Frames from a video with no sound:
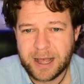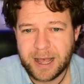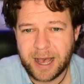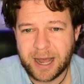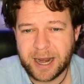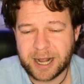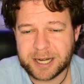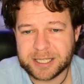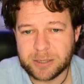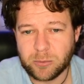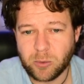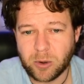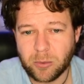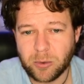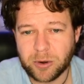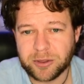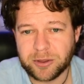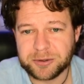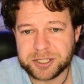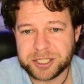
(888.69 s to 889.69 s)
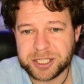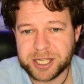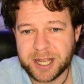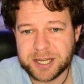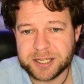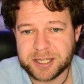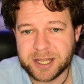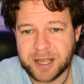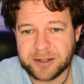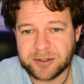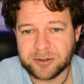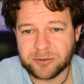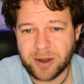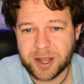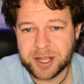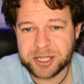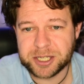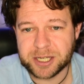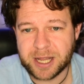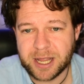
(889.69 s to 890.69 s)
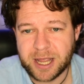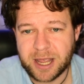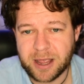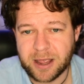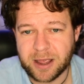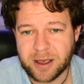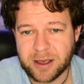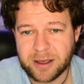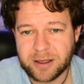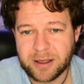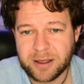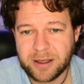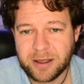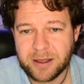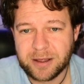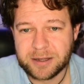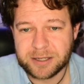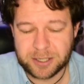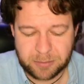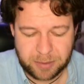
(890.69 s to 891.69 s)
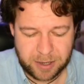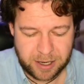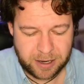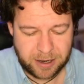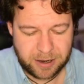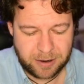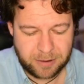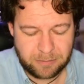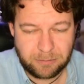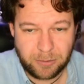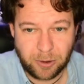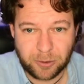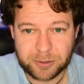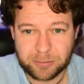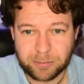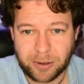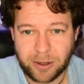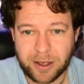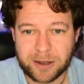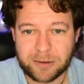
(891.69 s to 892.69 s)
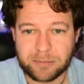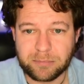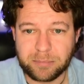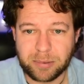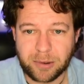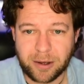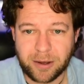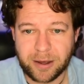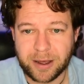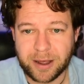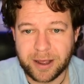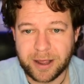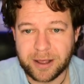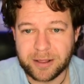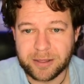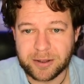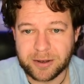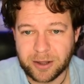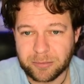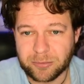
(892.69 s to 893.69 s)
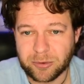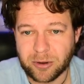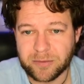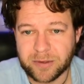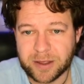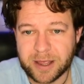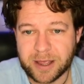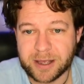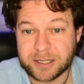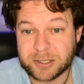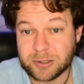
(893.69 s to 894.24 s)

And actually what I want to do is change the iteration here to be multiplied by the number over here.